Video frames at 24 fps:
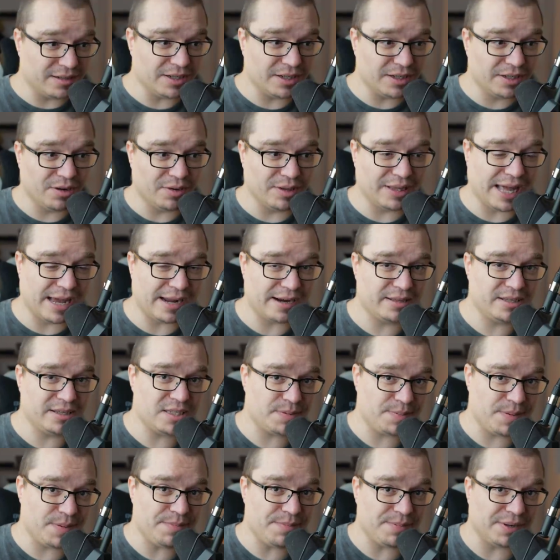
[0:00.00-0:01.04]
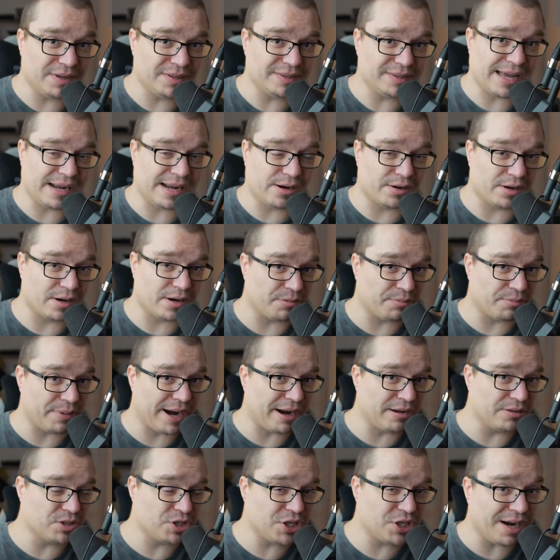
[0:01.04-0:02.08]
know, a lot of these people that are
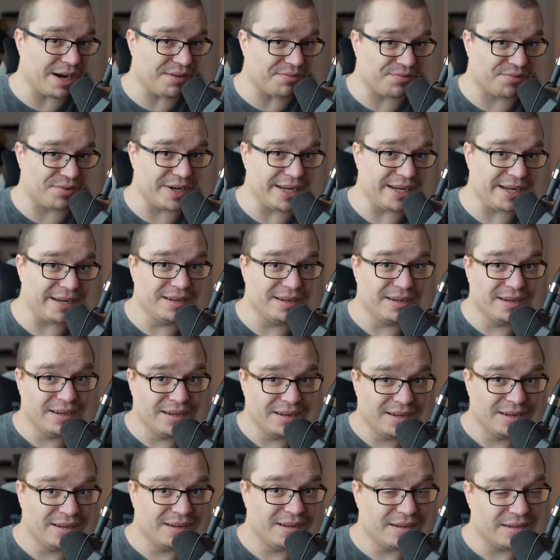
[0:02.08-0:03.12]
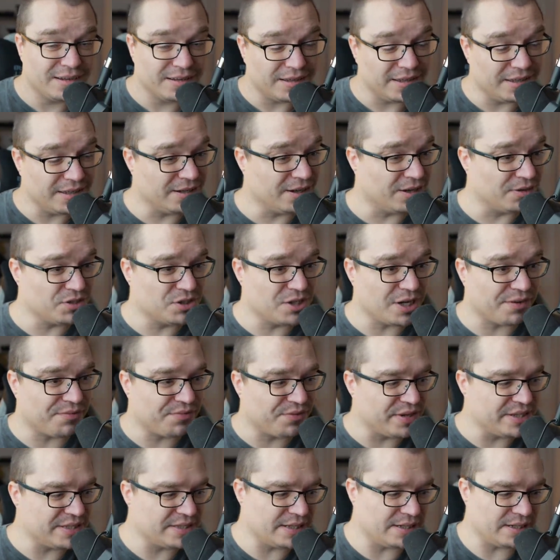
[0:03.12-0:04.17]
around Geoffrey, you know,
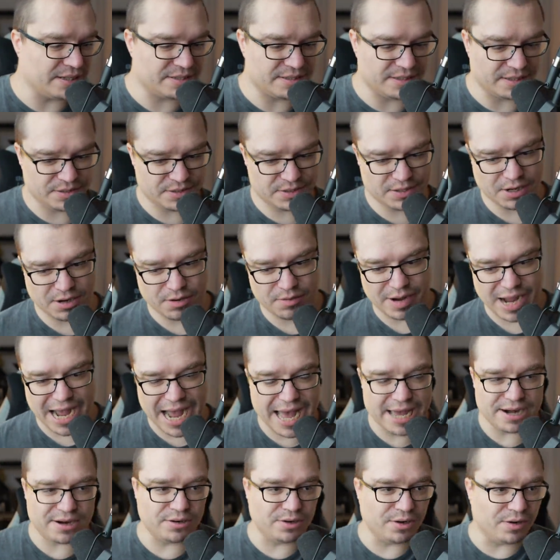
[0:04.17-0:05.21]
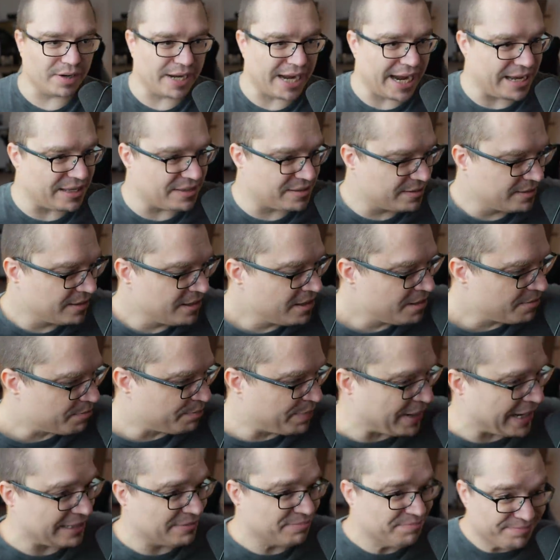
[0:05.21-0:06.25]
Geoffrey's innocent. So I don't know, guys,
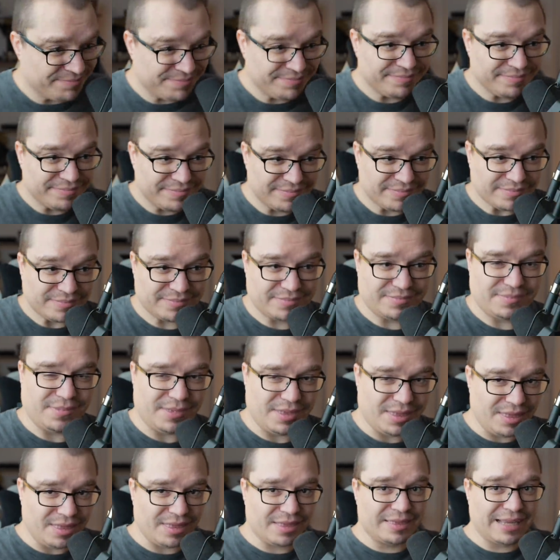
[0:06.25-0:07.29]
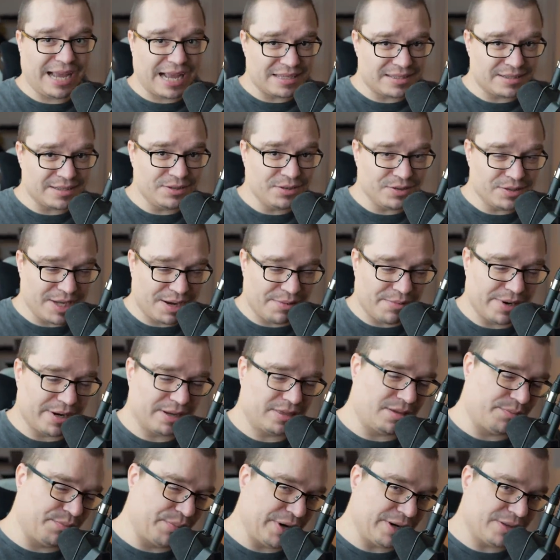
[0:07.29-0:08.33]
but that's the news I wanted
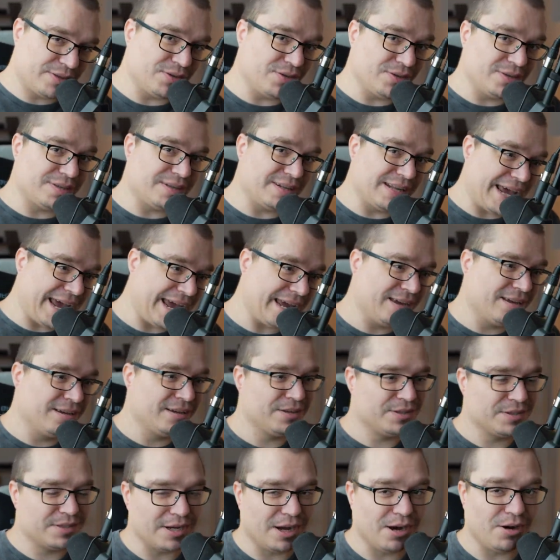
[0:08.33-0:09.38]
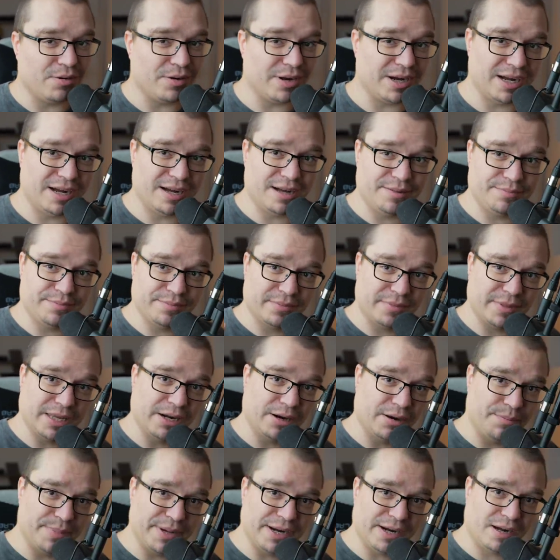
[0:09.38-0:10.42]
to bring to you today. So, you
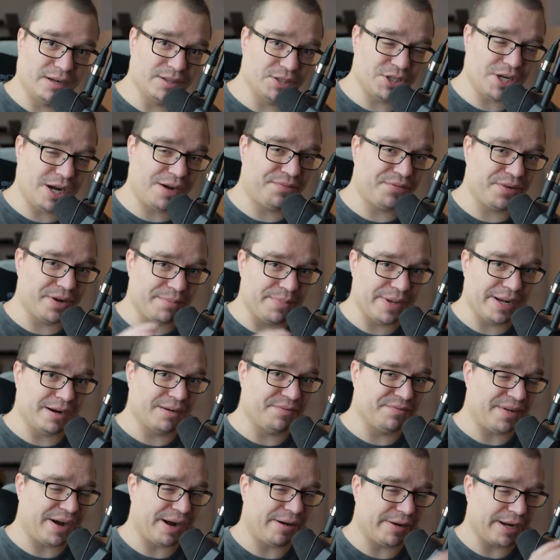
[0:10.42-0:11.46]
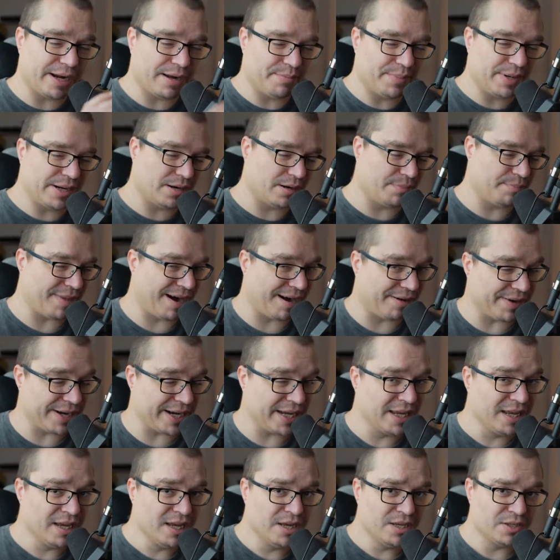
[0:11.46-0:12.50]
know, a bit on Geoffrey, a bit on Varia, a bit on Mary.
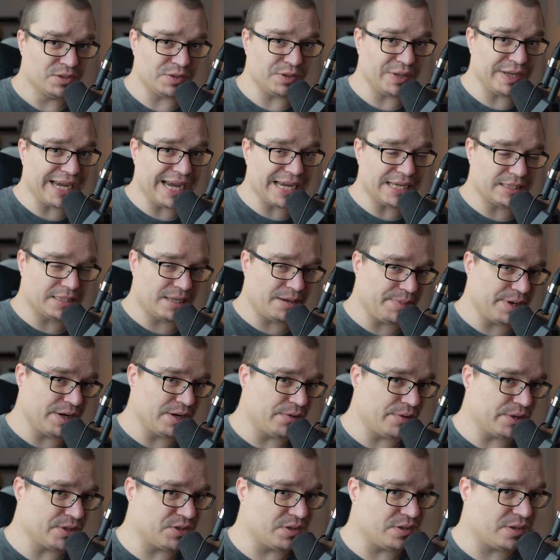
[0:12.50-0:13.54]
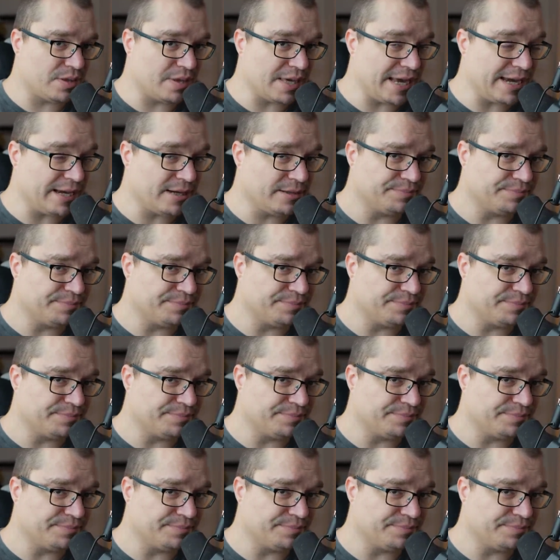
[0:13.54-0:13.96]
So you guys let me know what you think